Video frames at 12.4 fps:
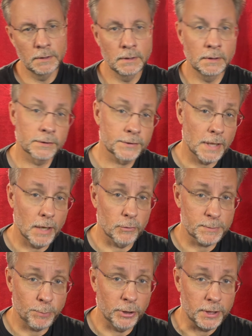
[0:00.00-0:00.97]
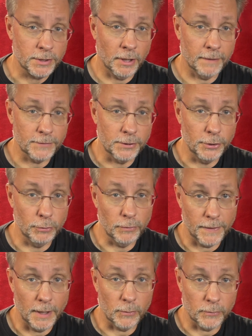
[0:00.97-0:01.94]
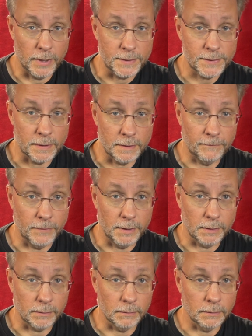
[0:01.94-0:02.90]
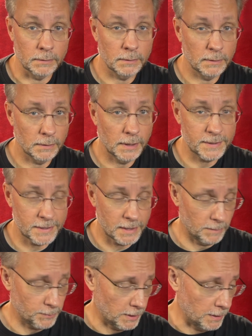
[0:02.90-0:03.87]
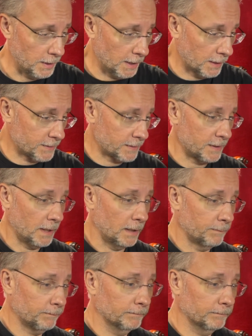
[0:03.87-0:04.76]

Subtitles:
So that was pretty tough to do without raising the vehicle. Let's skip to the next step.